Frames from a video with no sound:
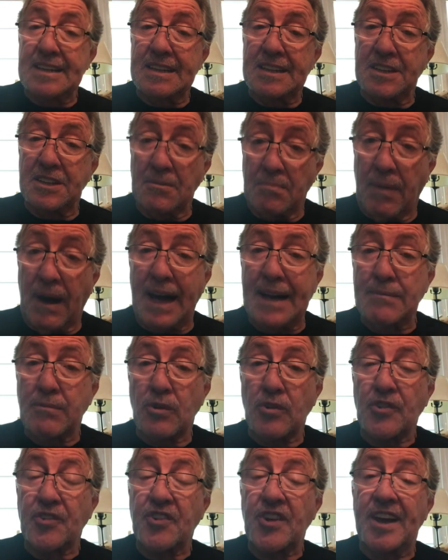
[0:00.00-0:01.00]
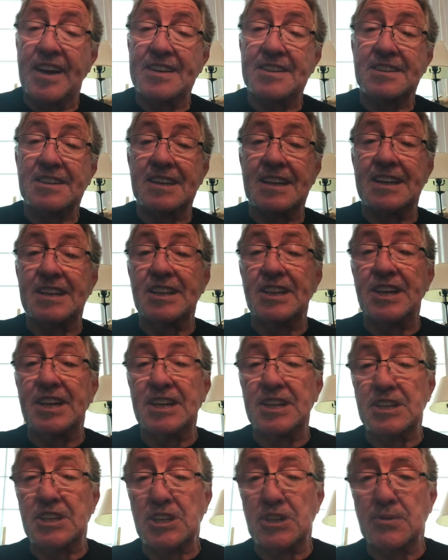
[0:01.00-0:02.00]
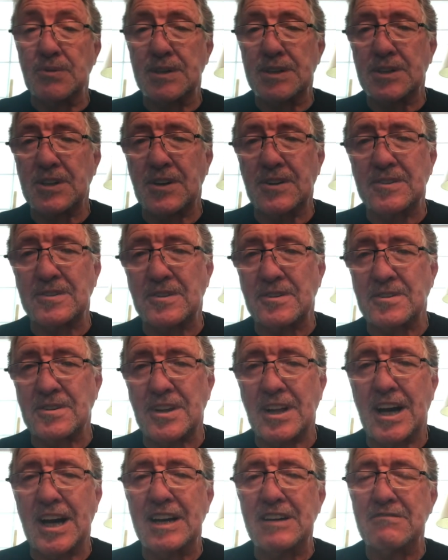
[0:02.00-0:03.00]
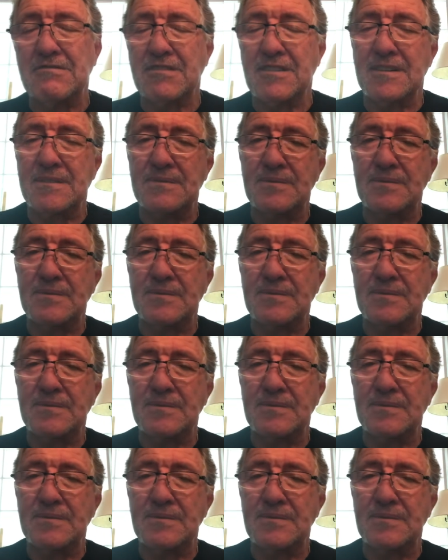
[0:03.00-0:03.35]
the Bible says it leads to eternal life.